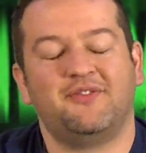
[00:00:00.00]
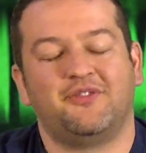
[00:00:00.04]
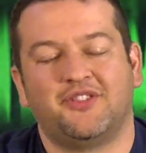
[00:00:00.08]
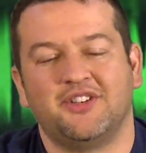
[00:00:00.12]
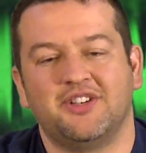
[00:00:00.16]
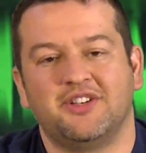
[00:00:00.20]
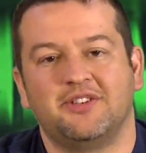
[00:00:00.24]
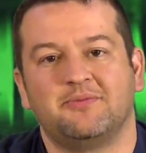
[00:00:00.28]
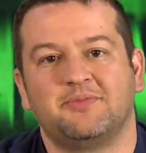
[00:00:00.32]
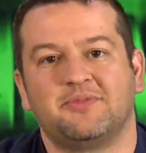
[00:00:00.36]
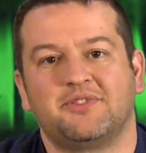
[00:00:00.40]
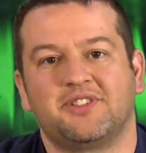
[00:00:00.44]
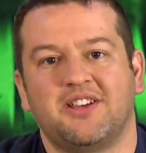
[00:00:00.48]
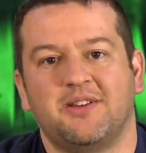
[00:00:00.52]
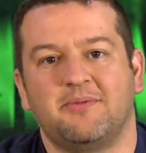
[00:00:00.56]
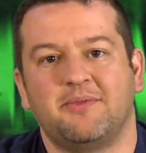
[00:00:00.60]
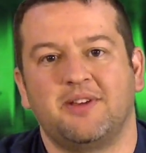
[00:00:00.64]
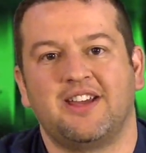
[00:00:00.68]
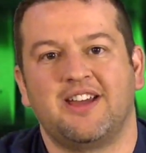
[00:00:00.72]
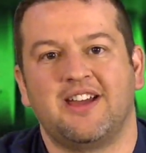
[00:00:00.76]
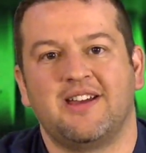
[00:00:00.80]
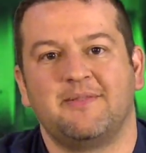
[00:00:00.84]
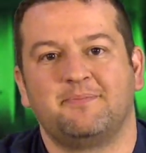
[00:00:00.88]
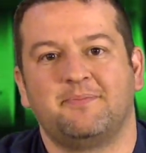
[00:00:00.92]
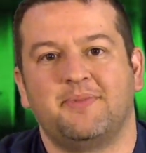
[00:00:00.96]
films
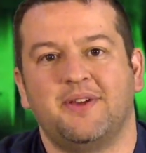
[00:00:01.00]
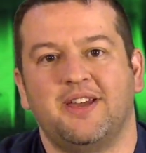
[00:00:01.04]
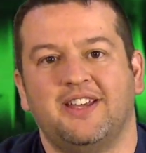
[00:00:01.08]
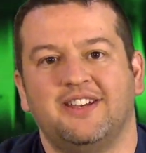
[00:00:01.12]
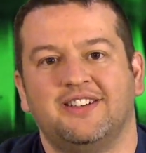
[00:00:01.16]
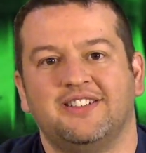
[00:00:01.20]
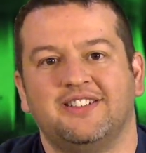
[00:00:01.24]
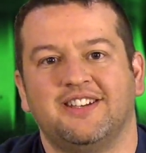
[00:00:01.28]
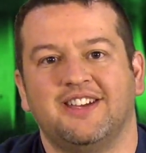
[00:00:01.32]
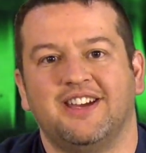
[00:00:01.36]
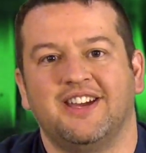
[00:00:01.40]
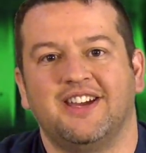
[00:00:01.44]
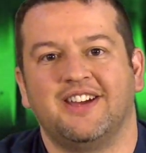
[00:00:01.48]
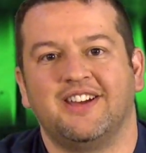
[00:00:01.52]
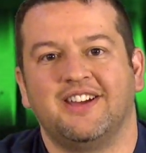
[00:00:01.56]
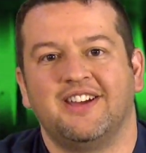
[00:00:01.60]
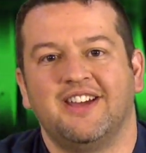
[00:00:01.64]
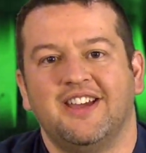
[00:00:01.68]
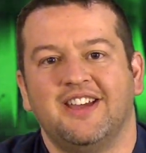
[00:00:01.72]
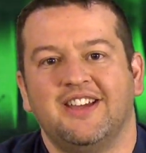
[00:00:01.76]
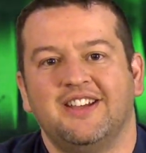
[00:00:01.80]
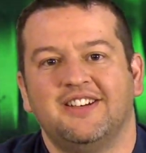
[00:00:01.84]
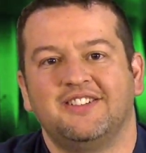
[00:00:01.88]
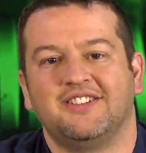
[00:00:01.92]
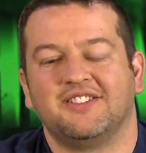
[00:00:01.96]
coming up, and
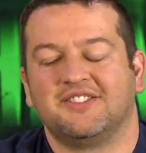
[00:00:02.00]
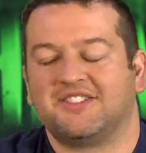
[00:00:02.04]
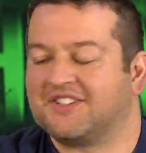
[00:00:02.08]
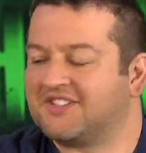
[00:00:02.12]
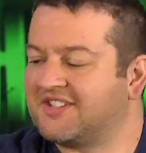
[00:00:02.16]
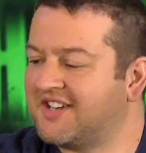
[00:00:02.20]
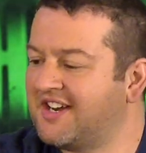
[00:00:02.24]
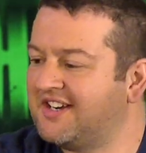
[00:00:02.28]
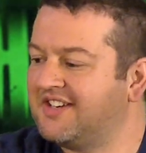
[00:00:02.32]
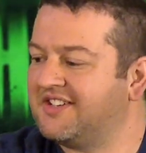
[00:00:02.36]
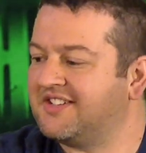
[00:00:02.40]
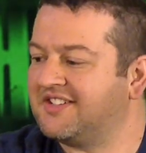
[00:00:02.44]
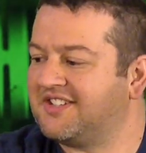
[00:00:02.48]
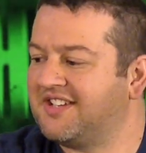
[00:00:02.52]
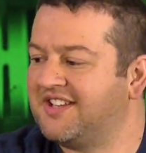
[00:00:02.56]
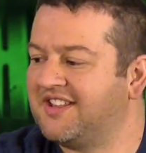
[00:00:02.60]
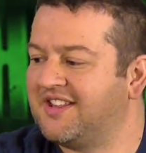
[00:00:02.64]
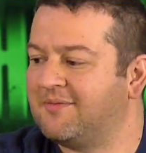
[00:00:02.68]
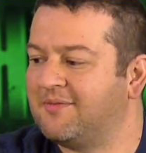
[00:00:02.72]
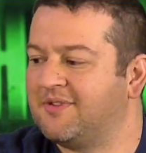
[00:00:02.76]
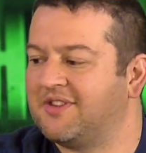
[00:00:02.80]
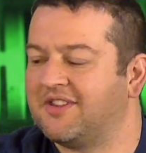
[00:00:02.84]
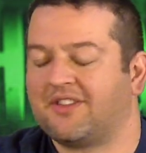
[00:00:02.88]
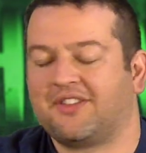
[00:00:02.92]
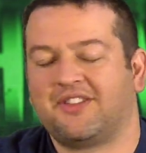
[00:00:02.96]
just excited to see
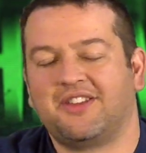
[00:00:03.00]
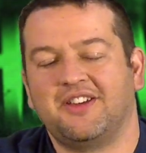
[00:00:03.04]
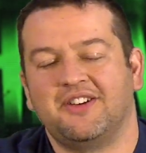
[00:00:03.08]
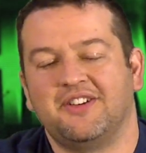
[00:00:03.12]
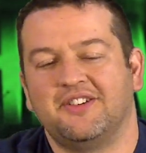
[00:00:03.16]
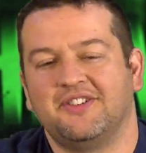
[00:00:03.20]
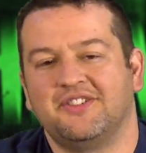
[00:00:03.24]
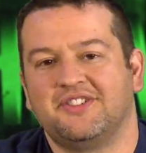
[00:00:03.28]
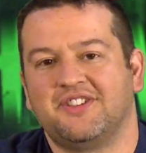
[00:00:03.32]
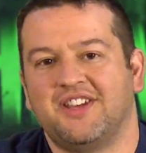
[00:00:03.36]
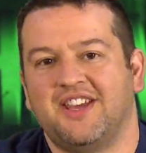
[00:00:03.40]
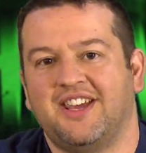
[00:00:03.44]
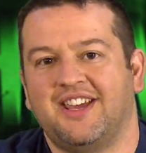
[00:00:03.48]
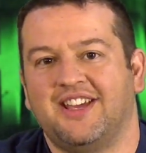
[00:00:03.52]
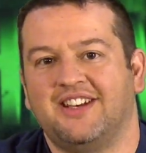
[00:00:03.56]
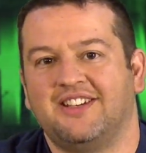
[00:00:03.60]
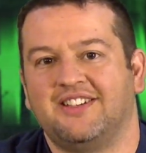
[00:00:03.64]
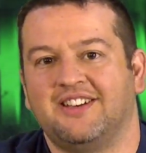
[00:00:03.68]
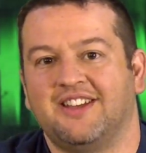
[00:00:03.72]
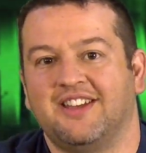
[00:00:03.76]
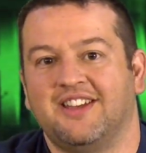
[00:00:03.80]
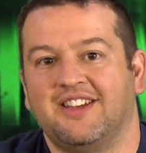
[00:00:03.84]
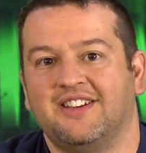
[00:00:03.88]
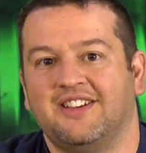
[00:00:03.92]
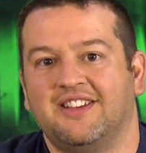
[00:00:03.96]
them in the theaters
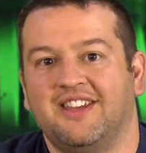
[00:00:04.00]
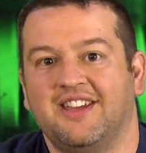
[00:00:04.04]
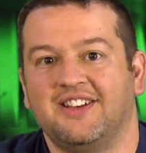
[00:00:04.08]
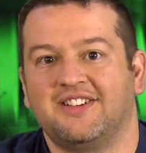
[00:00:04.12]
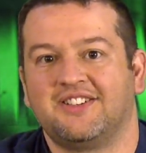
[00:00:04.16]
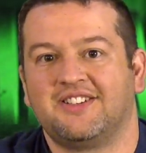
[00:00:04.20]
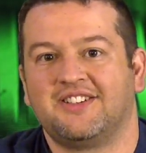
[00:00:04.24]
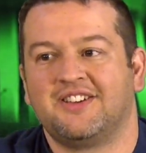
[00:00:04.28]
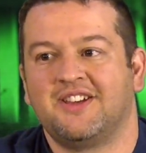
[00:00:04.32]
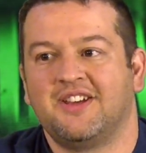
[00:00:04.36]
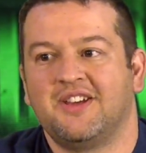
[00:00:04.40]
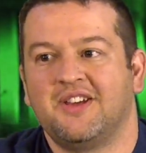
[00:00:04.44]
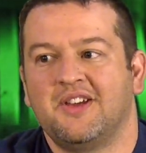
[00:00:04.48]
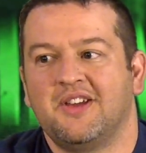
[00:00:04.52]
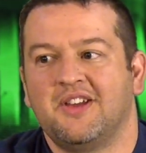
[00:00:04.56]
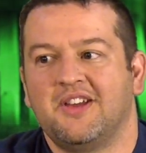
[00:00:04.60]
and get